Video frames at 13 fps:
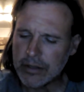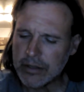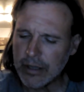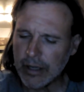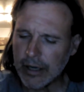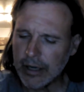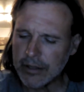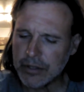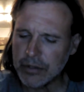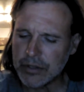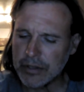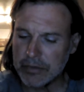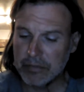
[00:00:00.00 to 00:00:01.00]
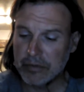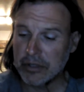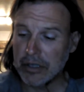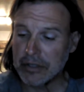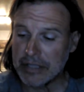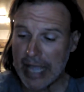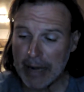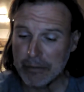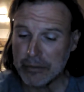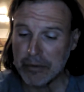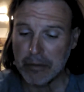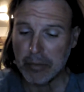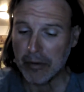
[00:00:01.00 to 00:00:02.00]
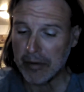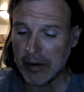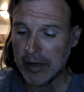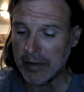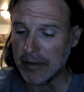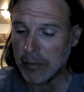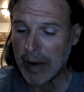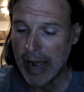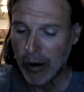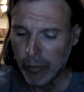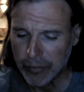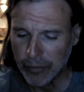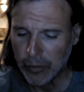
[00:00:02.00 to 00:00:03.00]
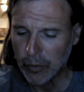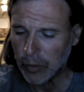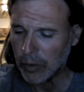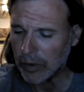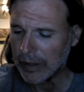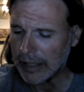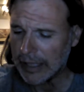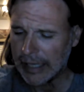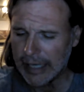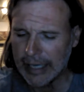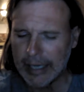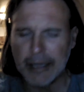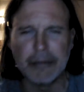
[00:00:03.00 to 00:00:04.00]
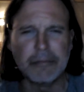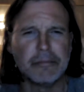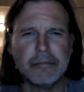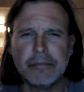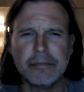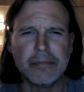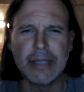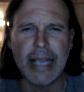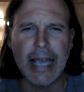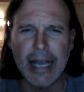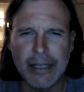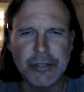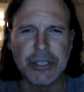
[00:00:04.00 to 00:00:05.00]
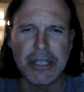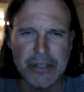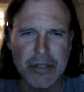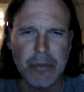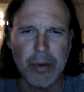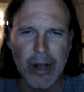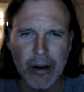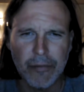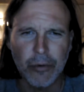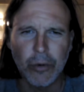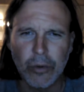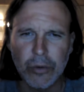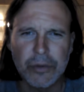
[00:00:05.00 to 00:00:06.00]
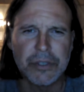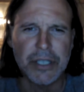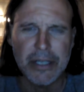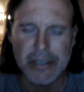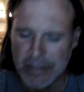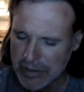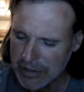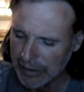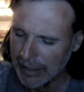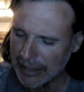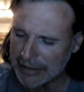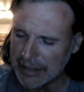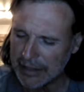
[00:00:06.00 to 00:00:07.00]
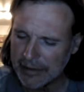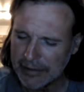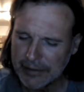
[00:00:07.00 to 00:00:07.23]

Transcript: right, she's going to stand up to the powerful. Yeah, she is the powerful. She is the selected.